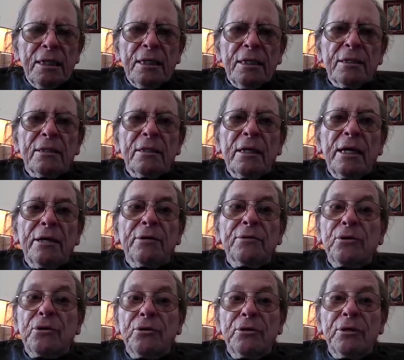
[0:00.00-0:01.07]
in a higher
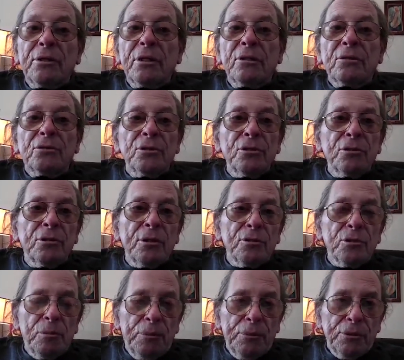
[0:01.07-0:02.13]
degree than just
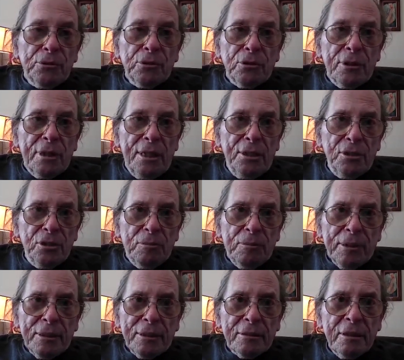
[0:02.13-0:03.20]
a spiritual
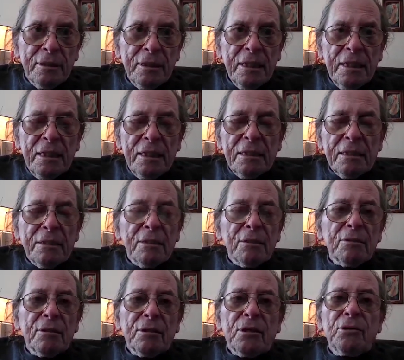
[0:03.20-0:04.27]
aspect. It
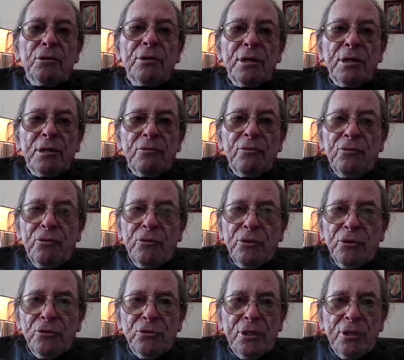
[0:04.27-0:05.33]
is a creative
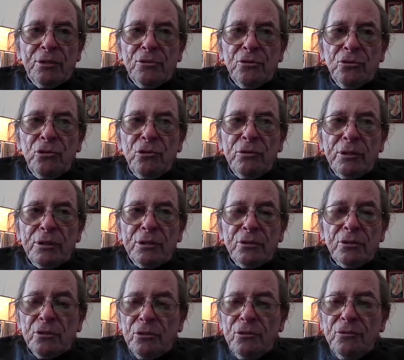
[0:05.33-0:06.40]
force, and so on
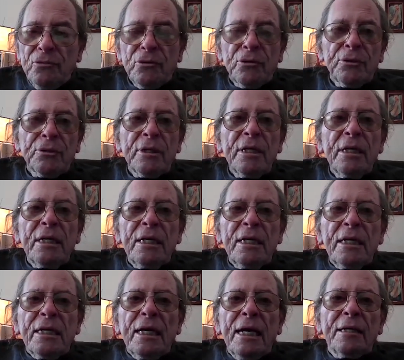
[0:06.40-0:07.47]
and so forth.
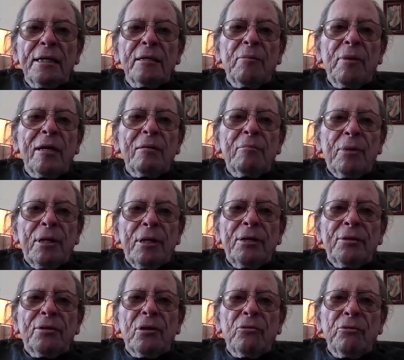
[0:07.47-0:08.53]
And it may
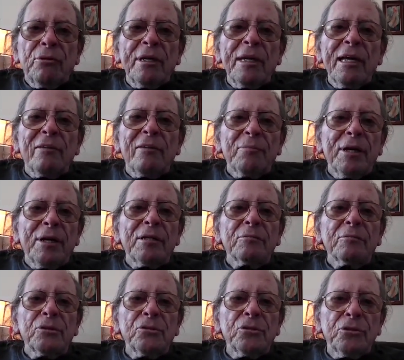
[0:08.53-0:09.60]
be that we have made a
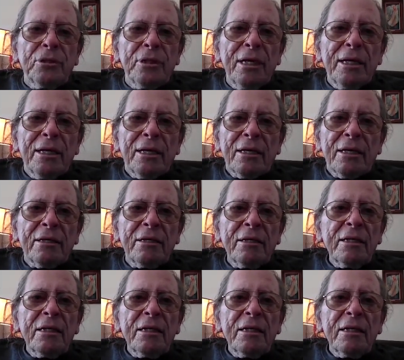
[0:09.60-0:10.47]
mistake